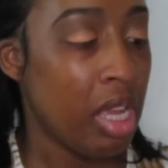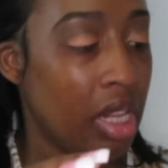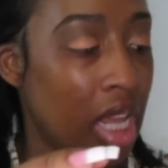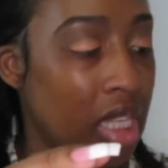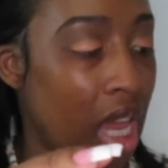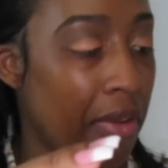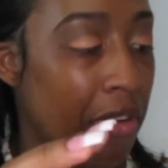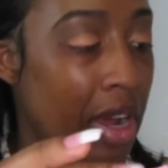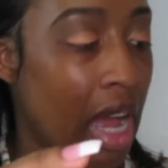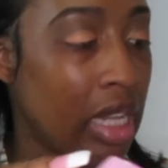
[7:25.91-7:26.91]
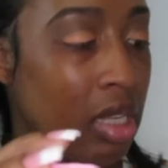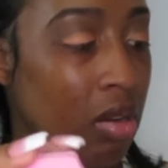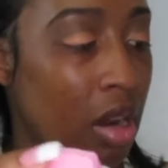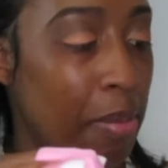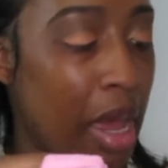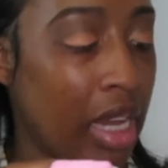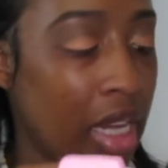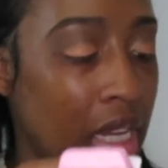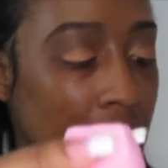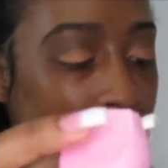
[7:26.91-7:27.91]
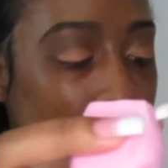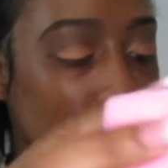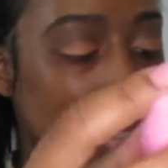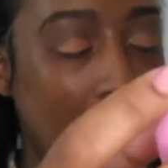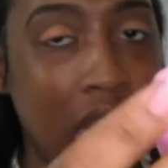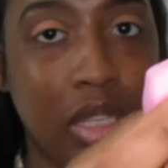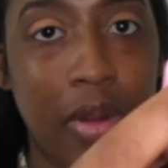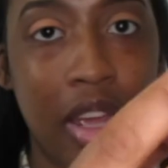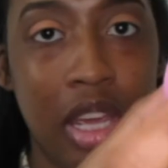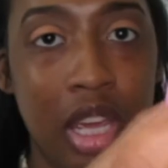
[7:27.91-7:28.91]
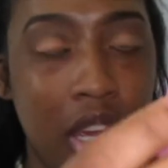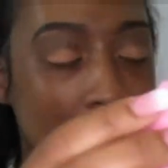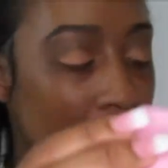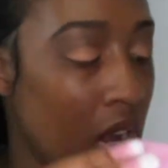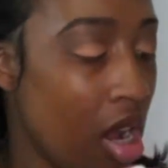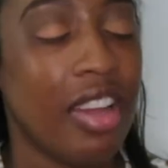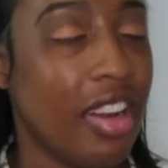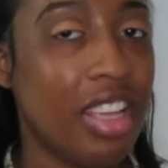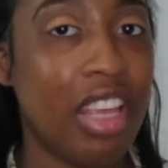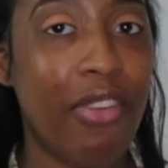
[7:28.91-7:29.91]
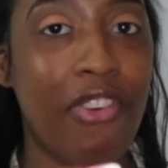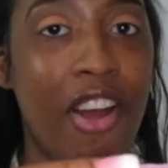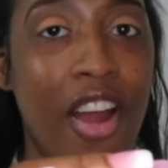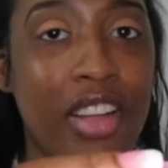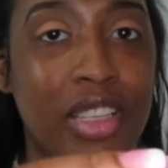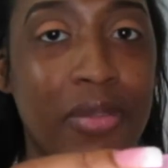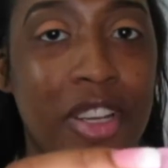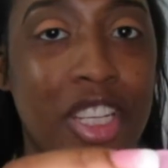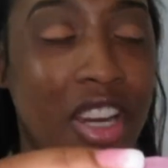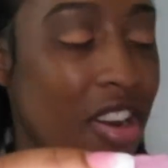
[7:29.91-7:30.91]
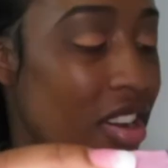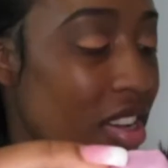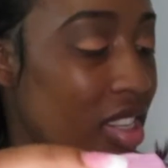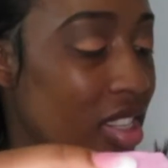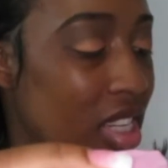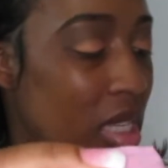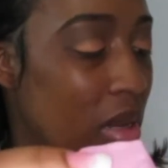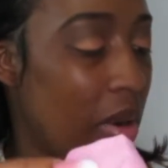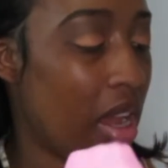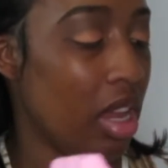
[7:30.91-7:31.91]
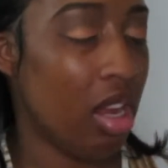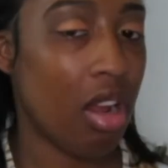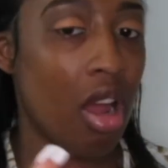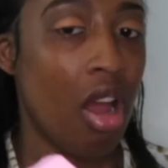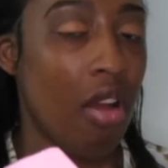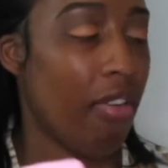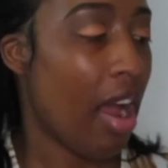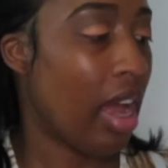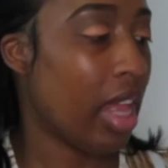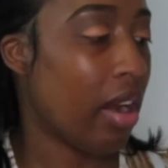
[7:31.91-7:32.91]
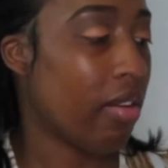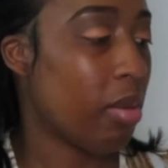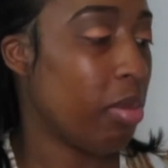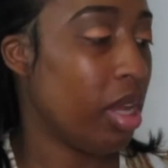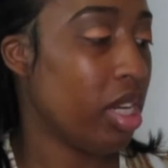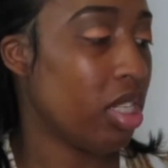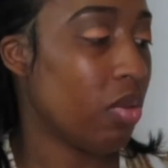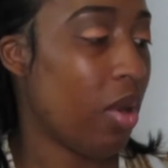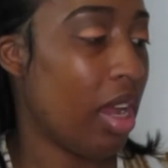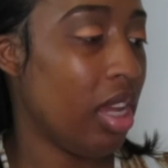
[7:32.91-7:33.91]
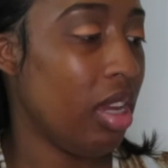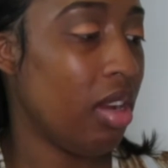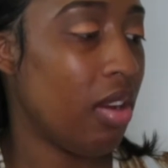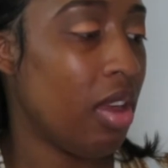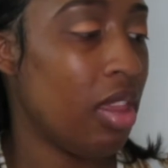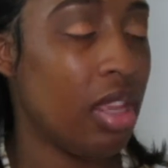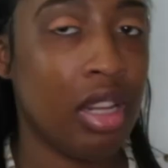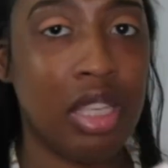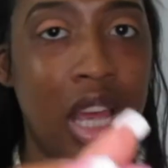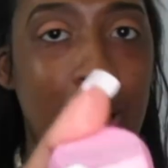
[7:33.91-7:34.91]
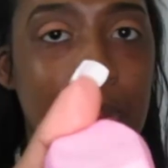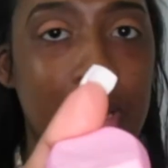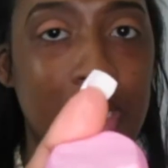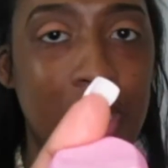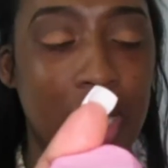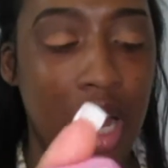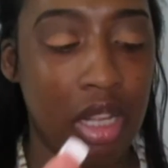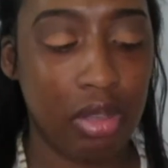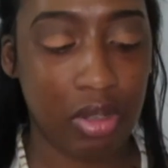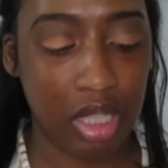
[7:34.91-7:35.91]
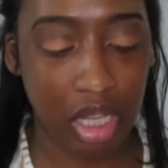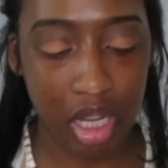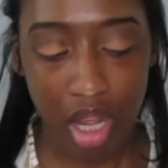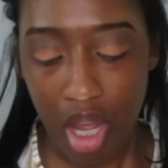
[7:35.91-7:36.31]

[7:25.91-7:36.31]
They say for contour and baking, these two sides right here. They say for hard to reach areas, this one right here. For highlighter and blush right here, and then the top is the contour stick.